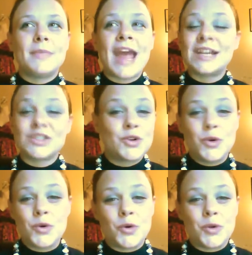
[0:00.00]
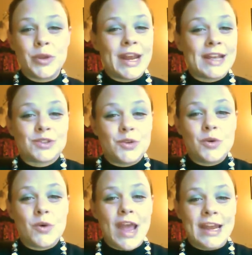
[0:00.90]
Ask Google. You can ask
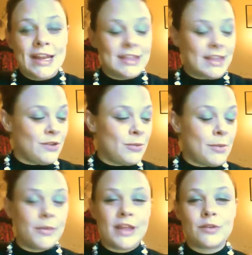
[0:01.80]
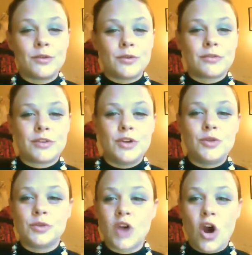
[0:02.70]
Google anything. Remember that little
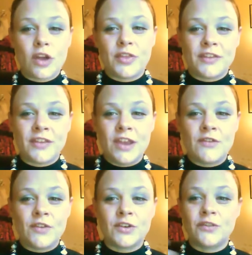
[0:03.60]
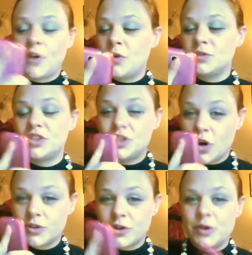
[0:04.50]
Google Talk thing that you have on your phone? Just
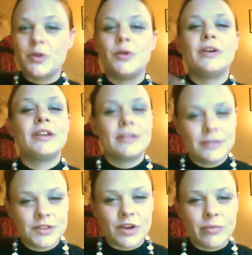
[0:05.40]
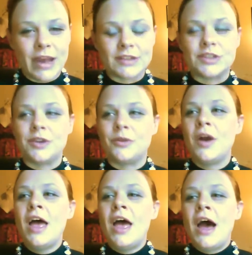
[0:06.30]
talk to Google. It'll talk back to you.
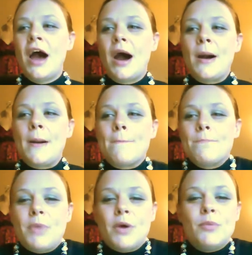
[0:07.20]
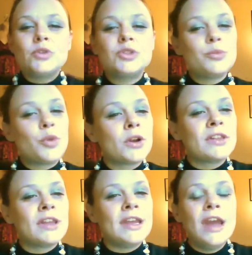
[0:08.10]
But most
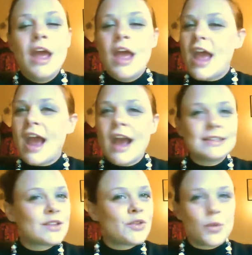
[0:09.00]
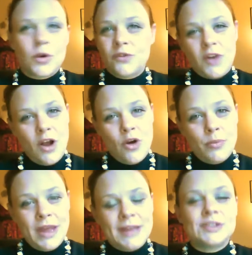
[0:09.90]
importantly, ask the world for
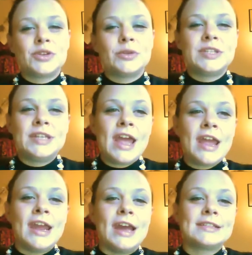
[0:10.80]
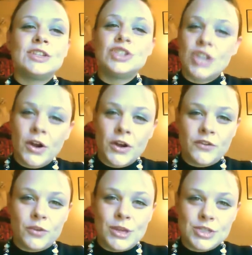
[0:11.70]
help. And so today, as I share
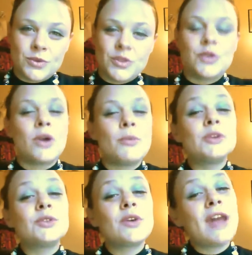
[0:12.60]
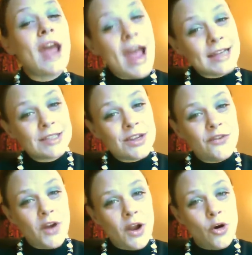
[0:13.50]
information with you, I'm also going to ask you
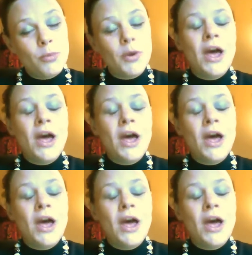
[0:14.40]
for help.